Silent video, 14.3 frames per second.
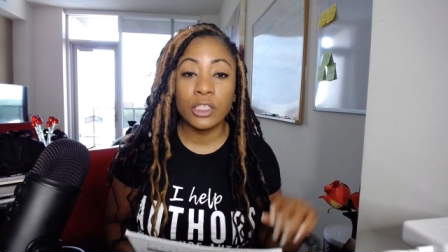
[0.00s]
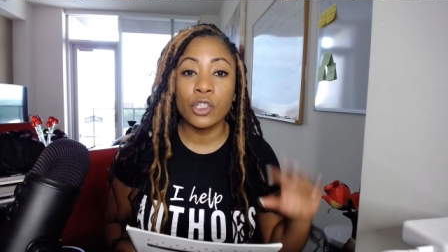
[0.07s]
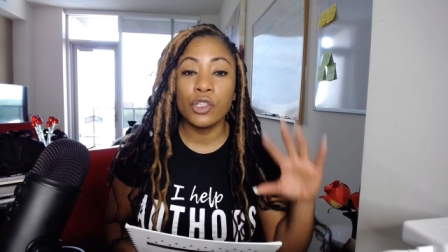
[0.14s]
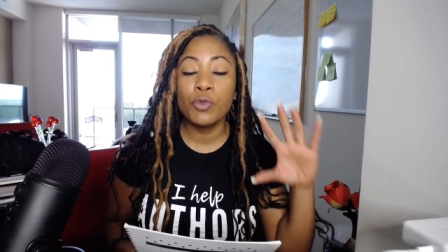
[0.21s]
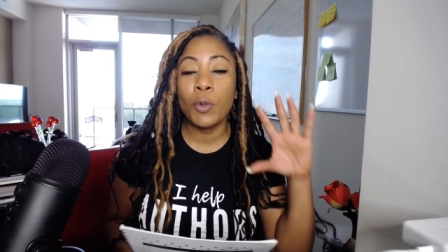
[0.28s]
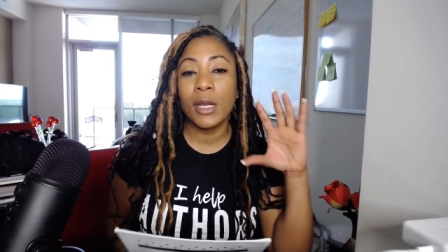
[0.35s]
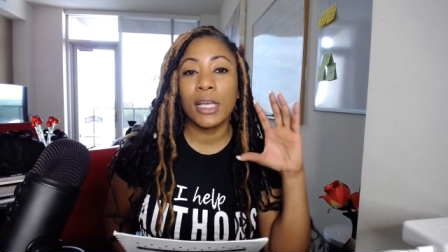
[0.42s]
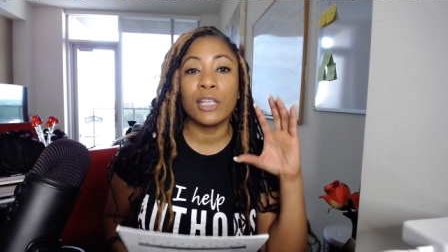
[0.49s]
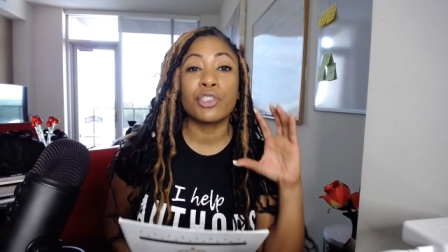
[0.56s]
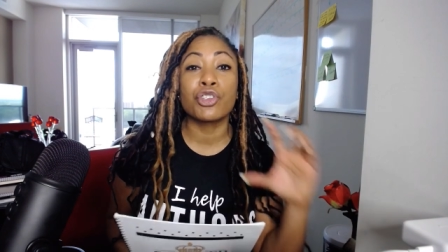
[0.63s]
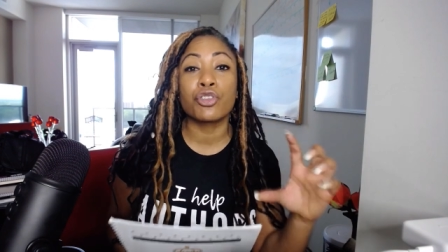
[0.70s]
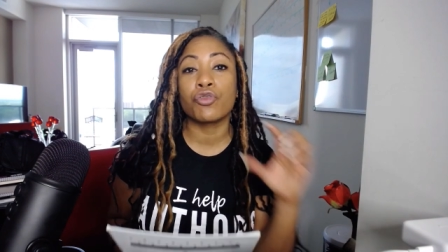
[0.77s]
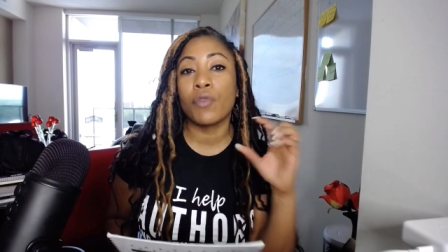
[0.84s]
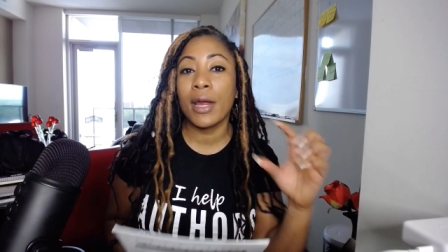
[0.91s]
So, you want to get
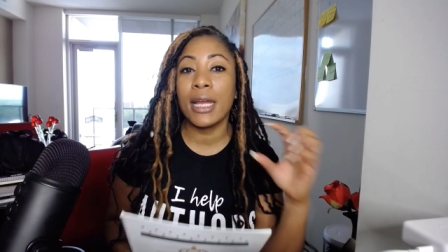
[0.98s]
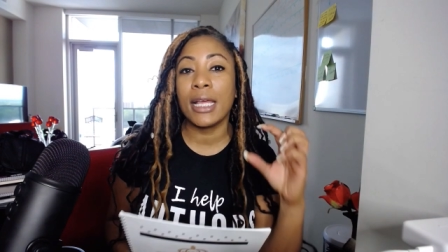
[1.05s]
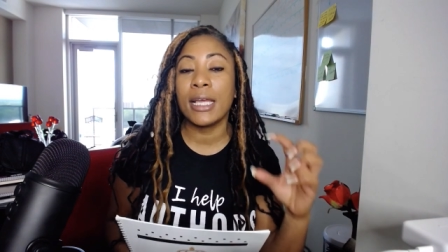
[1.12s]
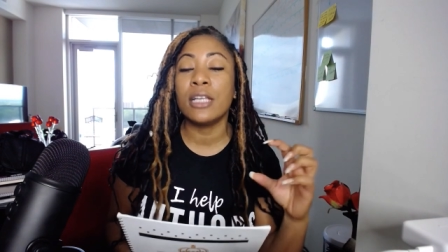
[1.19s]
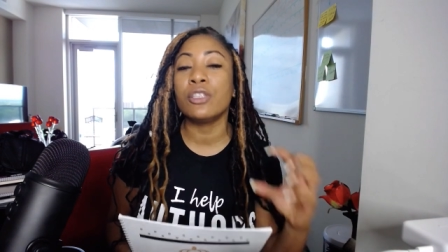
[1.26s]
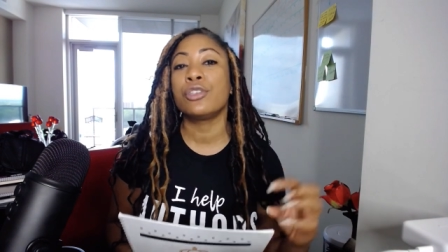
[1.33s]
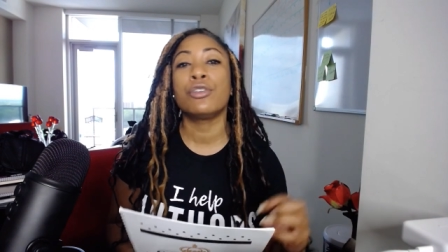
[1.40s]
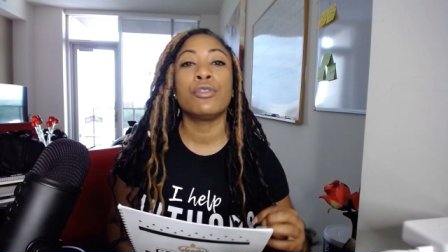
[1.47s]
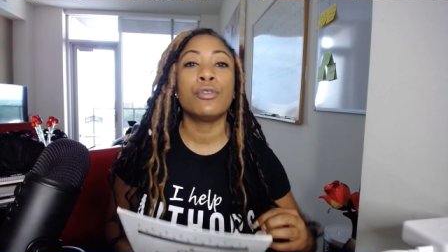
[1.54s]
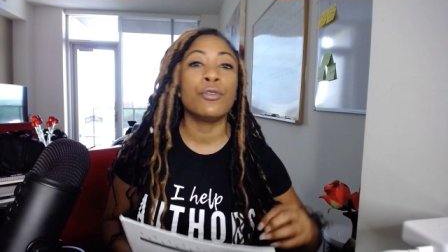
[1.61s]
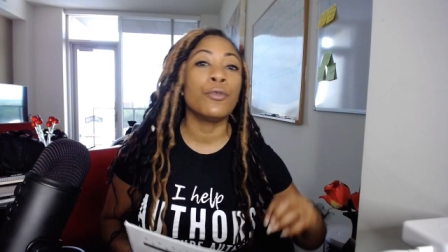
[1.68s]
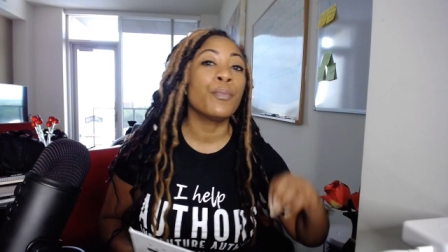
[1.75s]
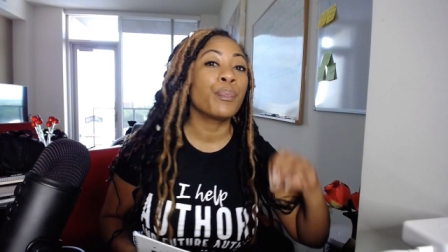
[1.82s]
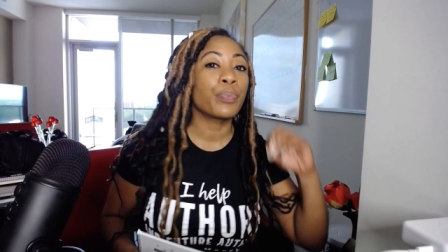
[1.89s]
straight
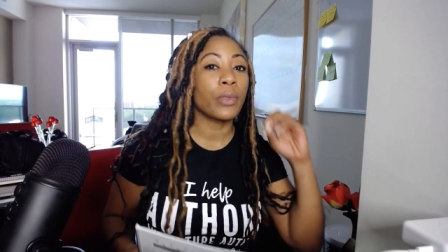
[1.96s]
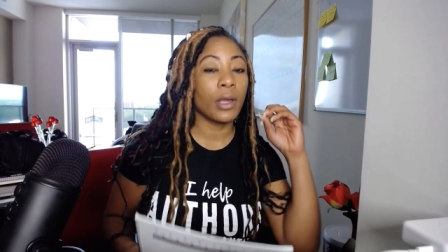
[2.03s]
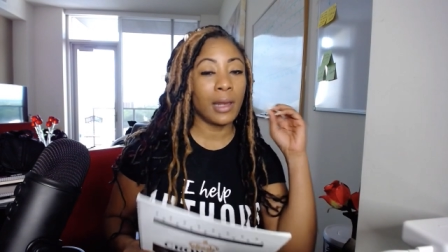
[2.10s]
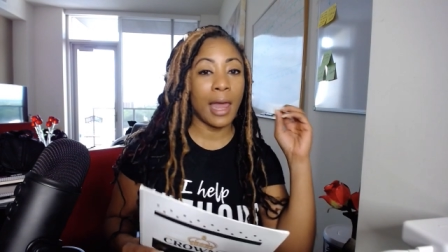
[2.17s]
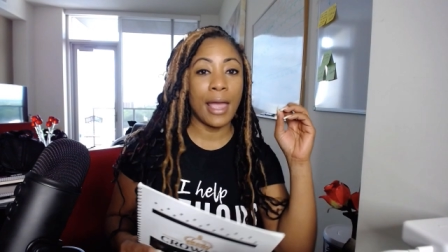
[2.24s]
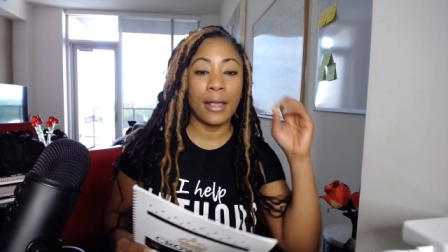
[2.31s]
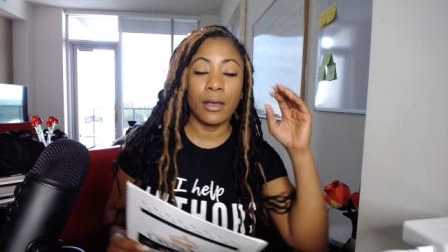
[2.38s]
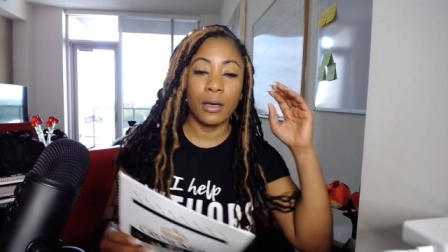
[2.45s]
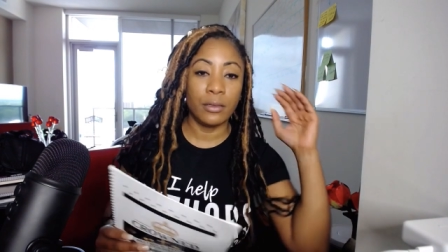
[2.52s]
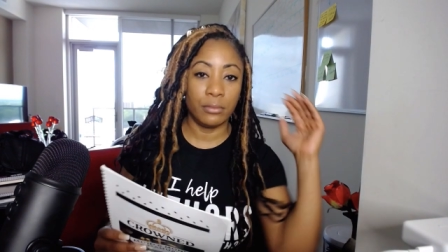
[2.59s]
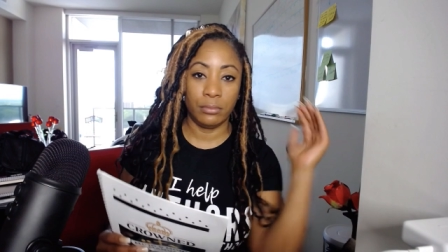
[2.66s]
into like